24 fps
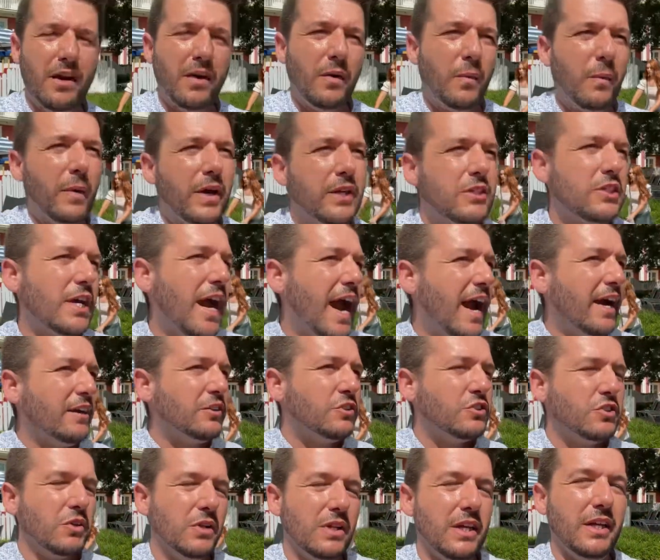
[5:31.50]
which
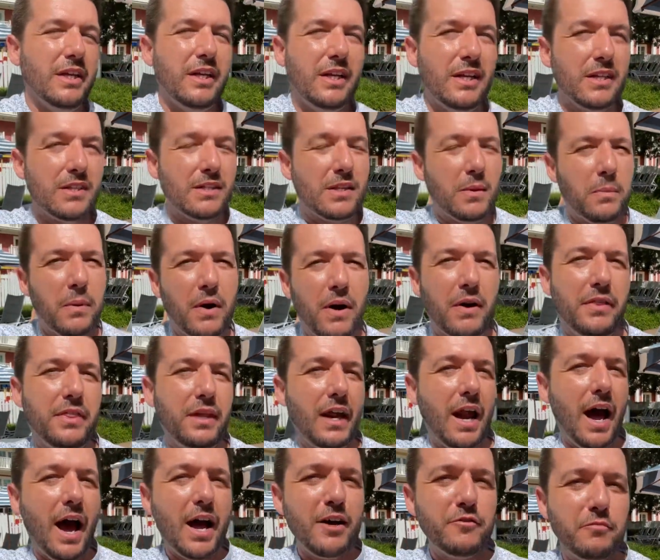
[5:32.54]
actually is the part that
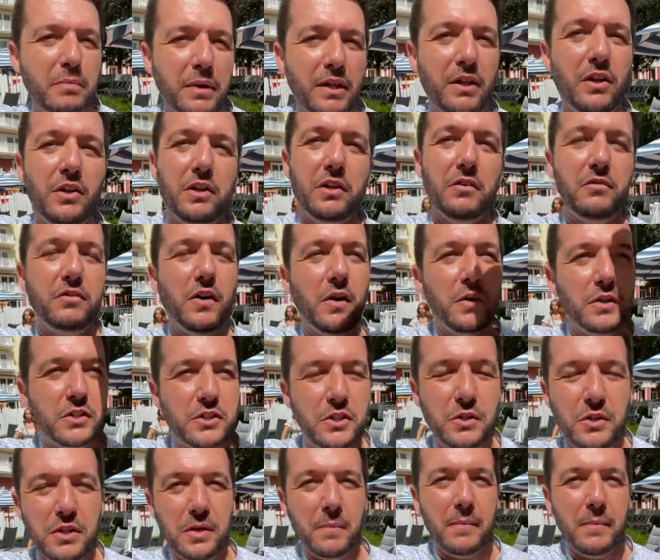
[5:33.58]
I've been looking forward to the